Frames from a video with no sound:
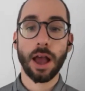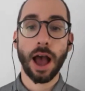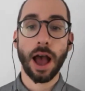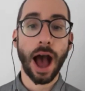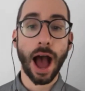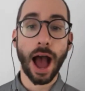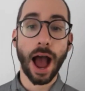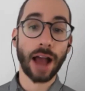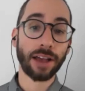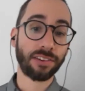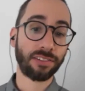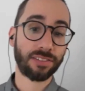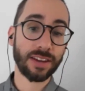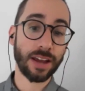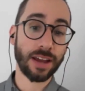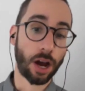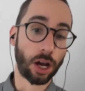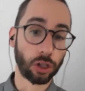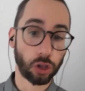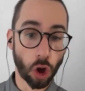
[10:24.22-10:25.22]
I see a
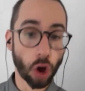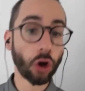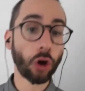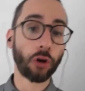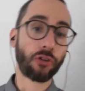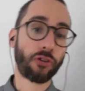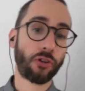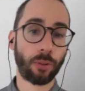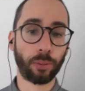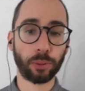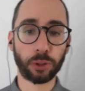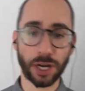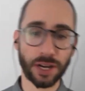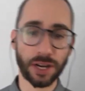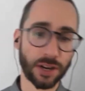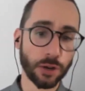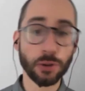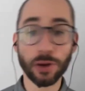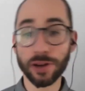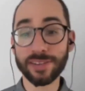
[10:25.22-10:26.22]
longer term trend, and you
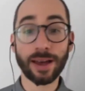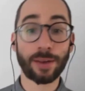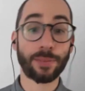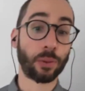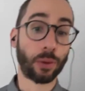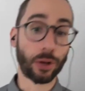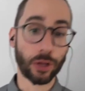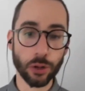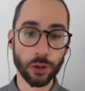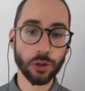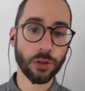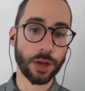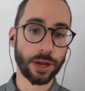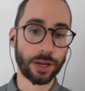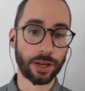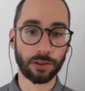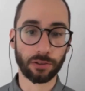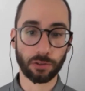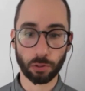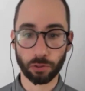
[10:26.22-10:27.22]
can tell me what you think
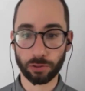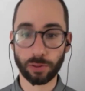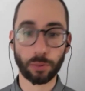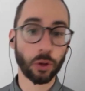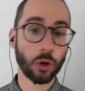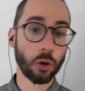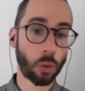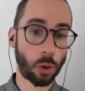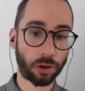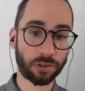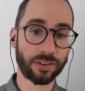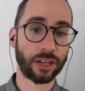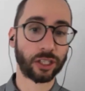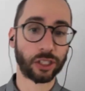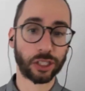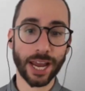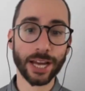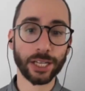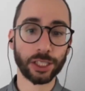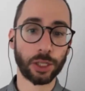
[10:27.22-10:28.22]
as someone who works in
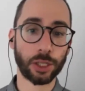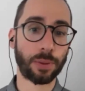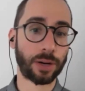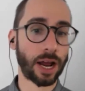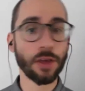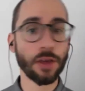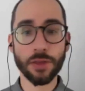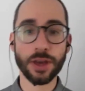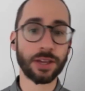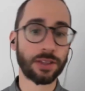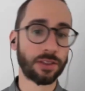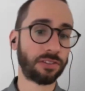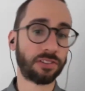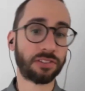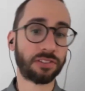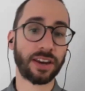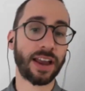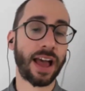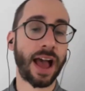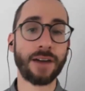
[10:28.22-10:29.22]
education, but I think this is going
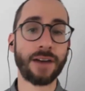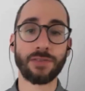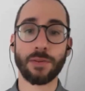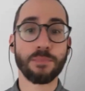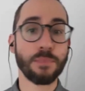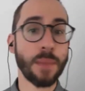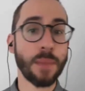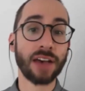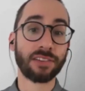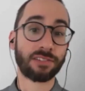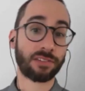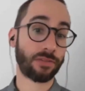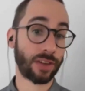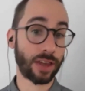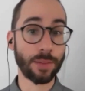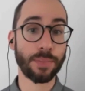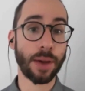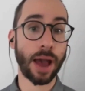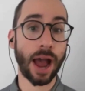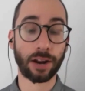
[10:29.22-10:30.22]
to have a massive
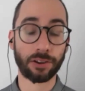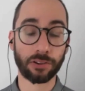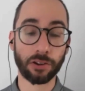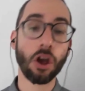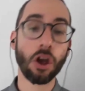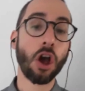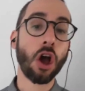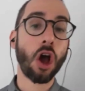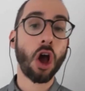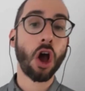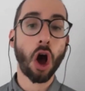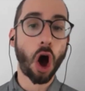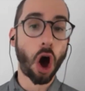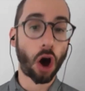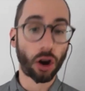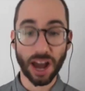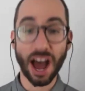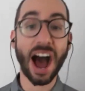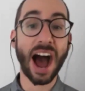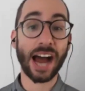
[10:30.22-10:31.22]
impact on
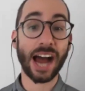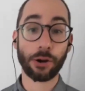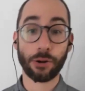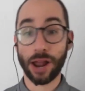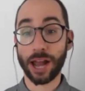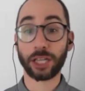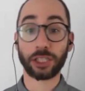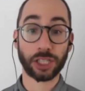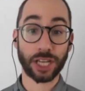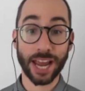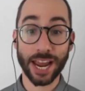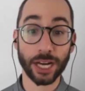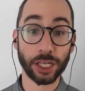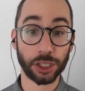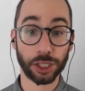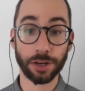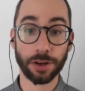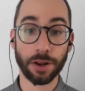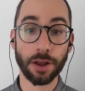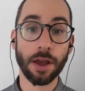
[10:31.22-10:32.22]
higher education
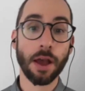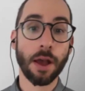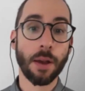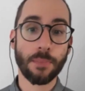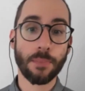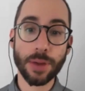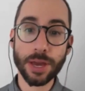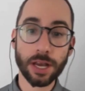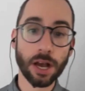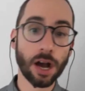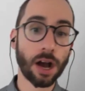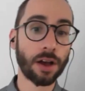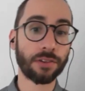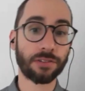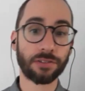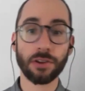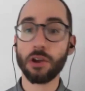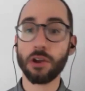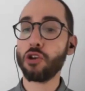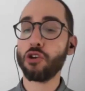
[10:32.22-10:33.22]
because
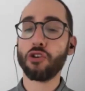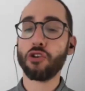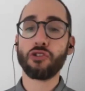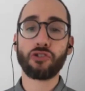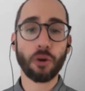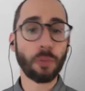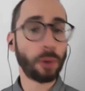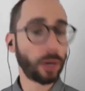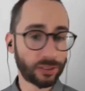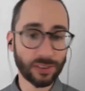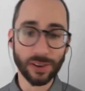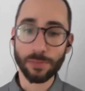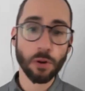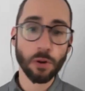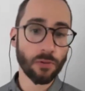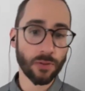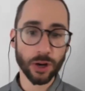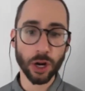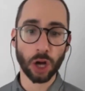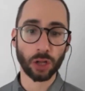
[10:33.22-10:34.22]
so much of it
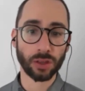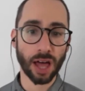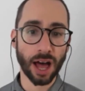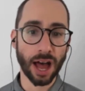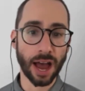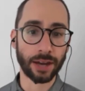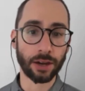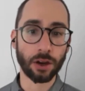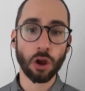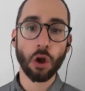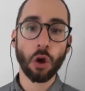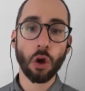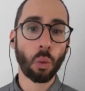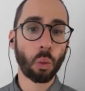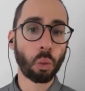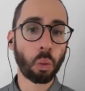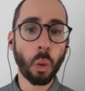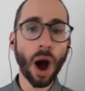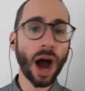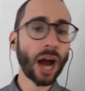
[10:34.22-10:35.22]
moving online.
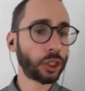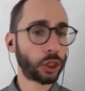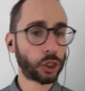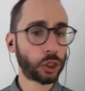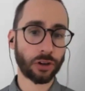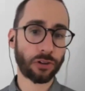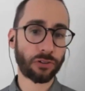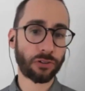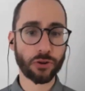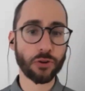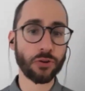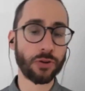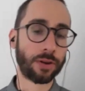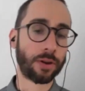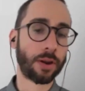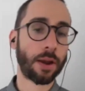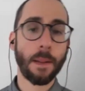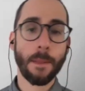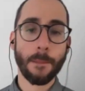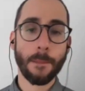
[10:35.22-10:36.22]
Why should a student
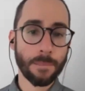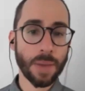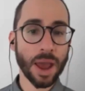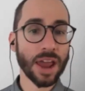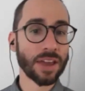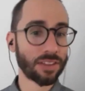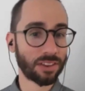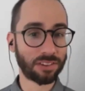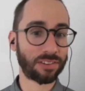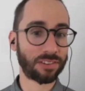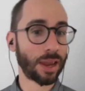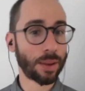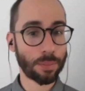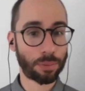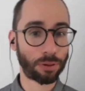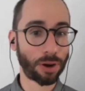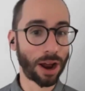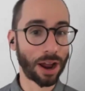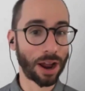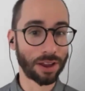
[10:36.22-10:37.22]
pay the same
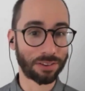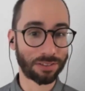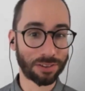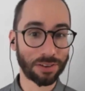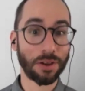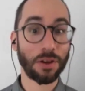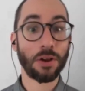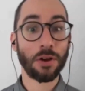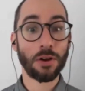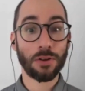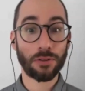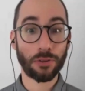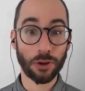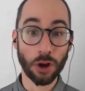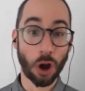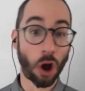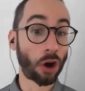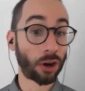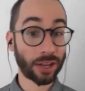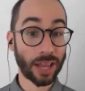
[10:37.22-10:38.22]
price for an
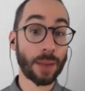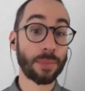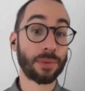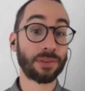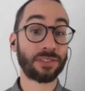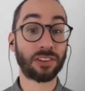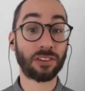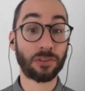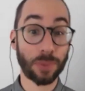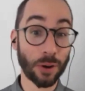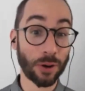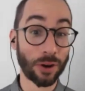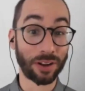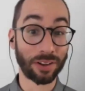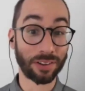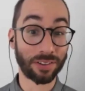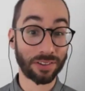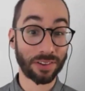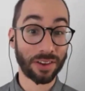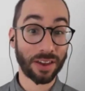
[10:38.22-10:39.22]
on-campus experience